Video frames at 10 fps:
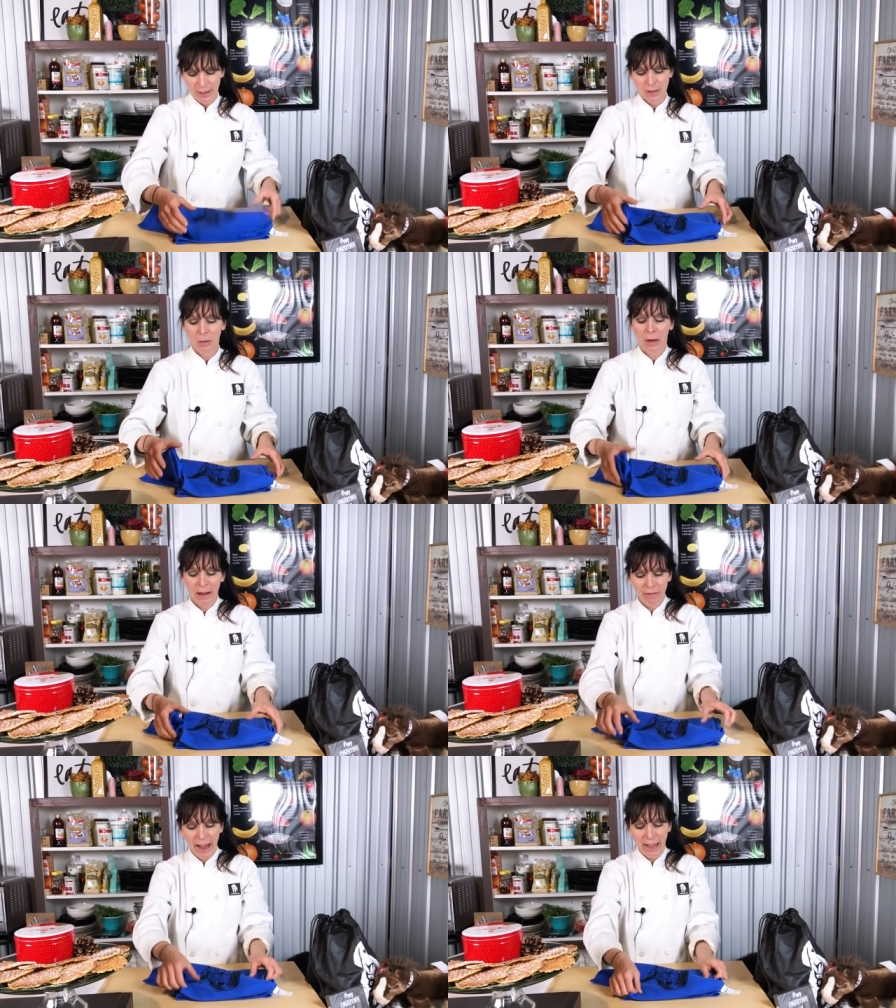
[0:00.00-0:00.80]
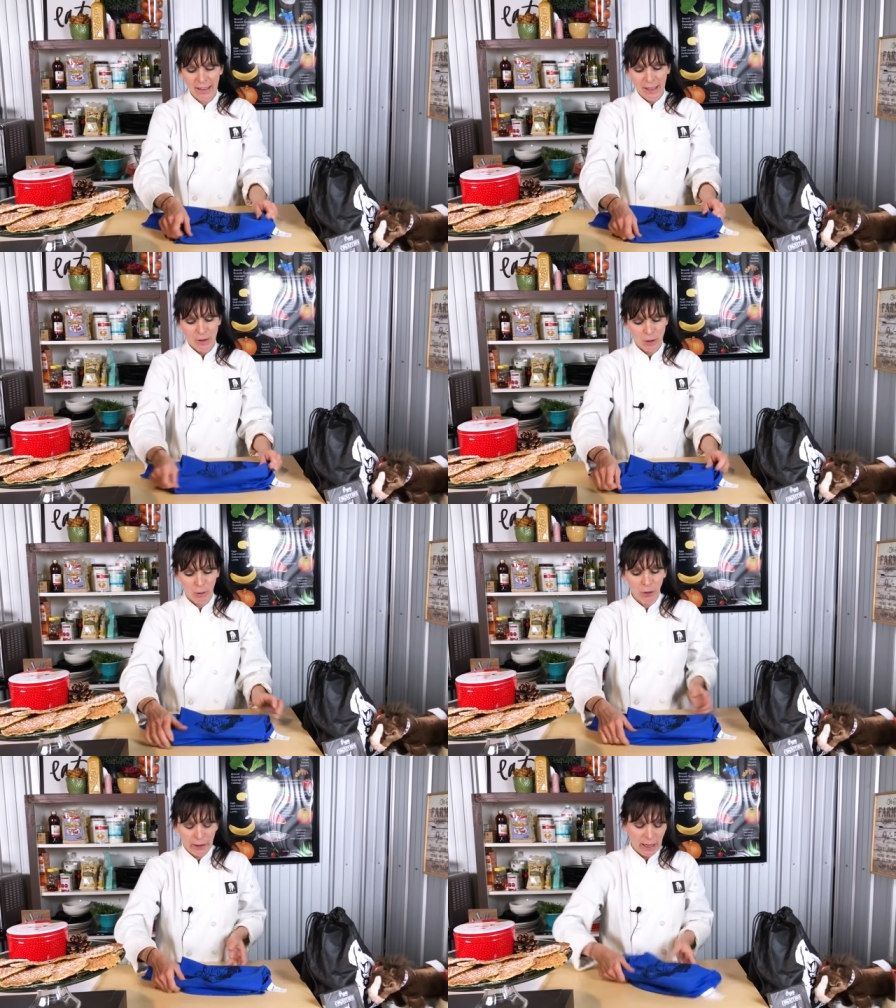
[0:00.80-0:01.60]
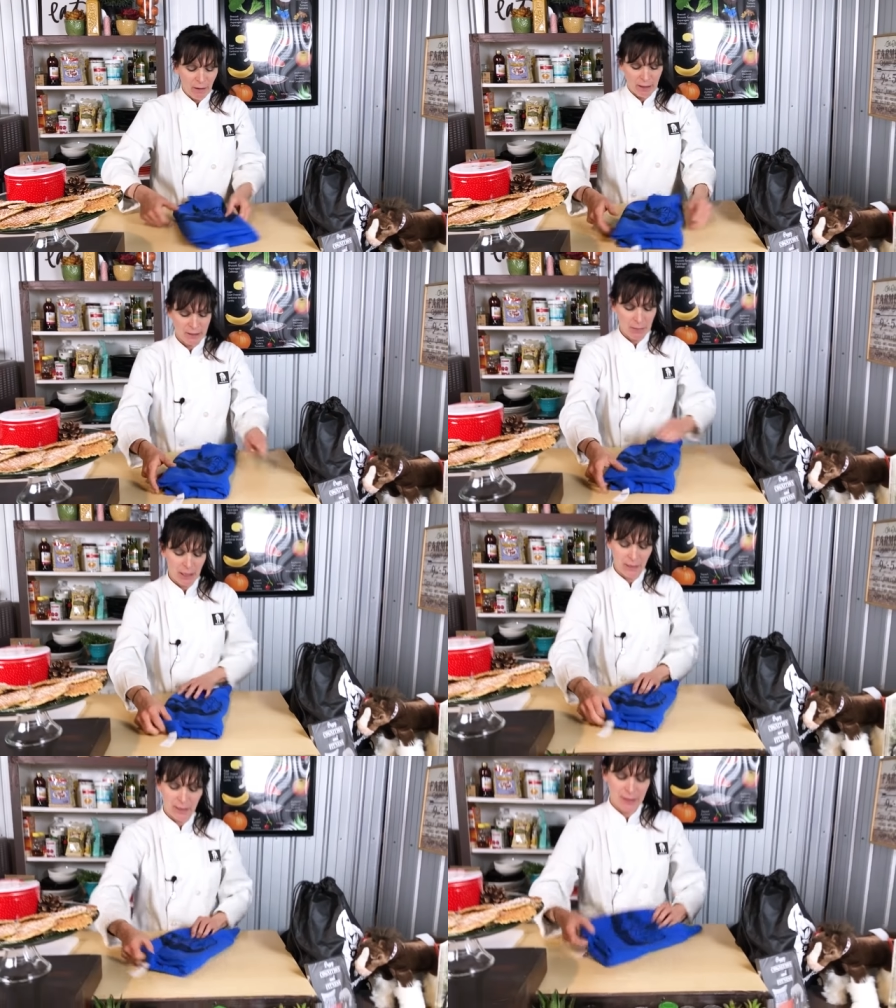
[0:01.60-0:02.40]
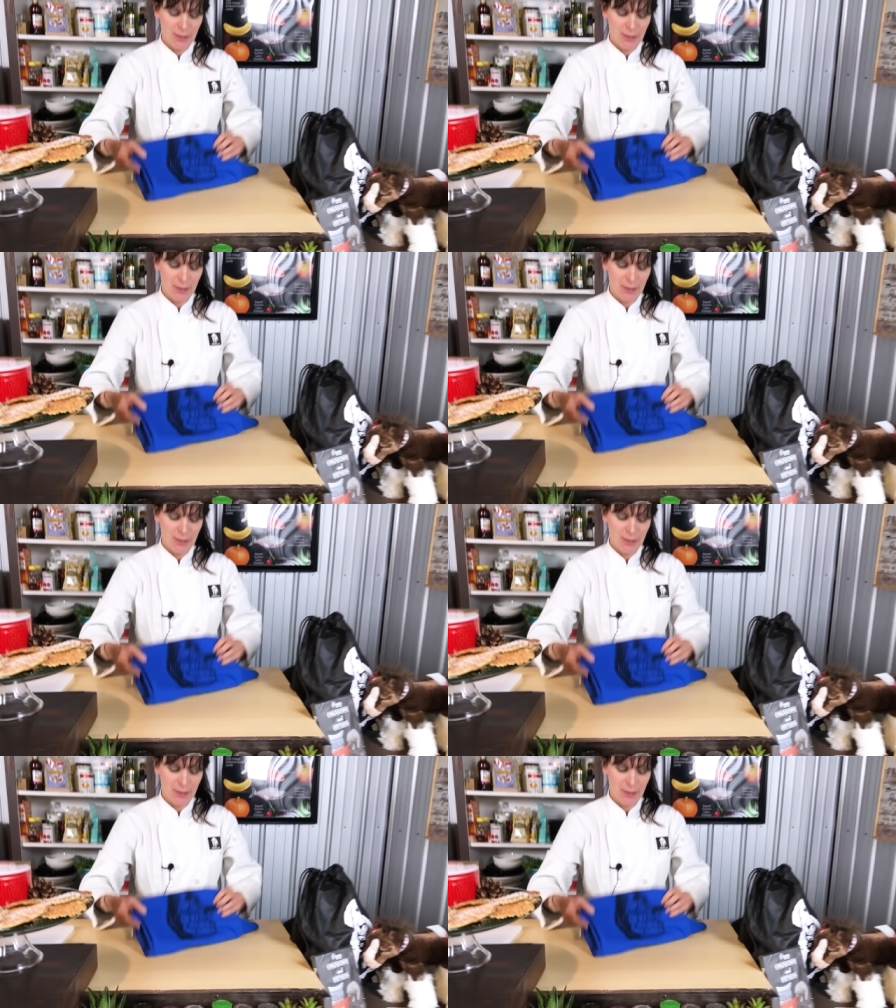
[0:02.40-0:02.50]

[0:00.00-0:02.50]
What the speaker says: So we'll have that. So look how awesome that looks.